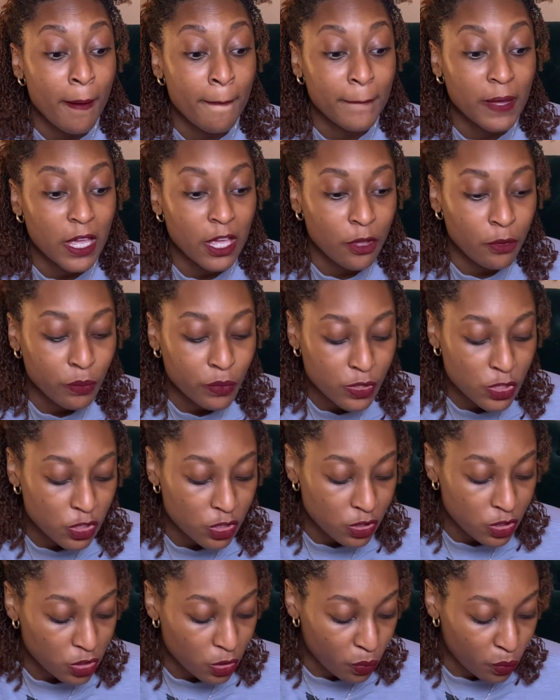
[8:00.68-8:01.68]
It was
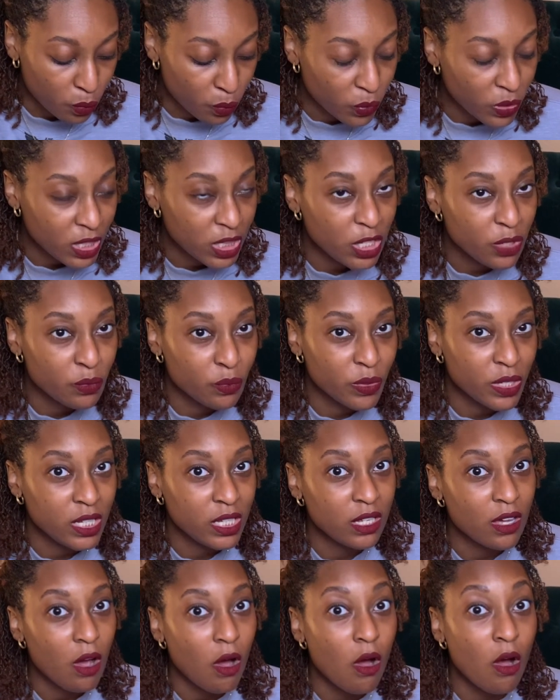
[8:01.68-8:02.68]
just a really,
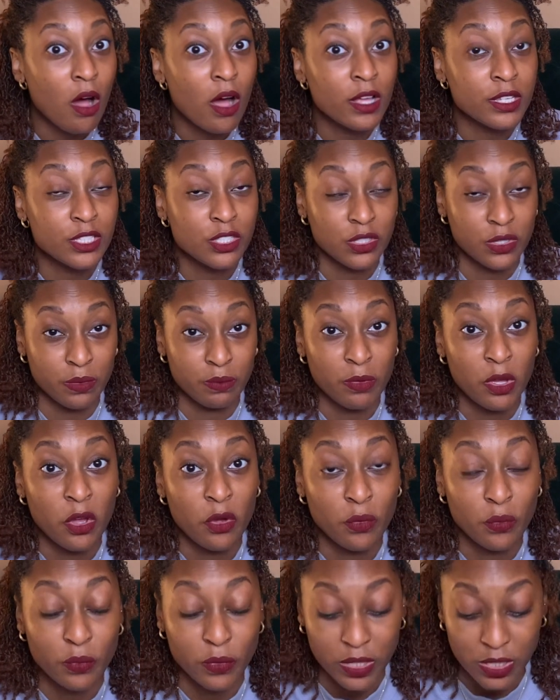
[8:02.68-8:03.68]
really awesome
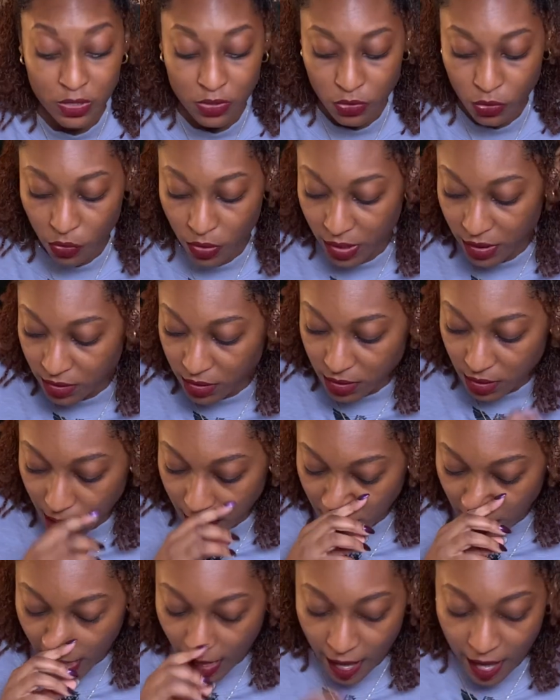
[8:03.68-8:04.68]
resource
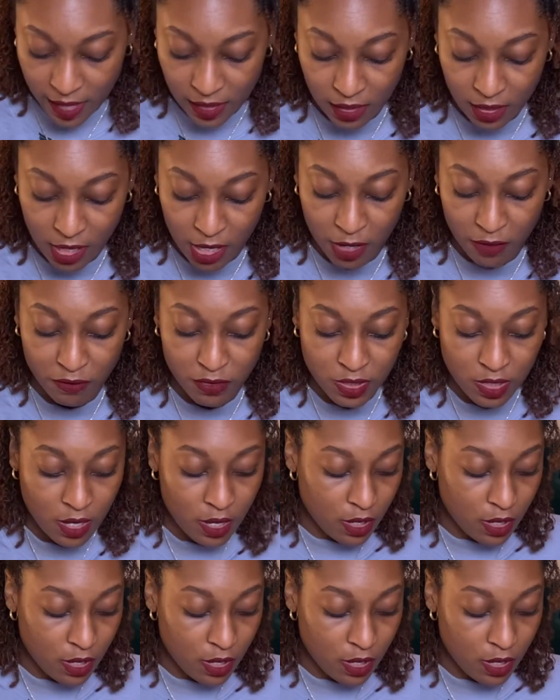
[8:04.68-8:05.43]
that I loved.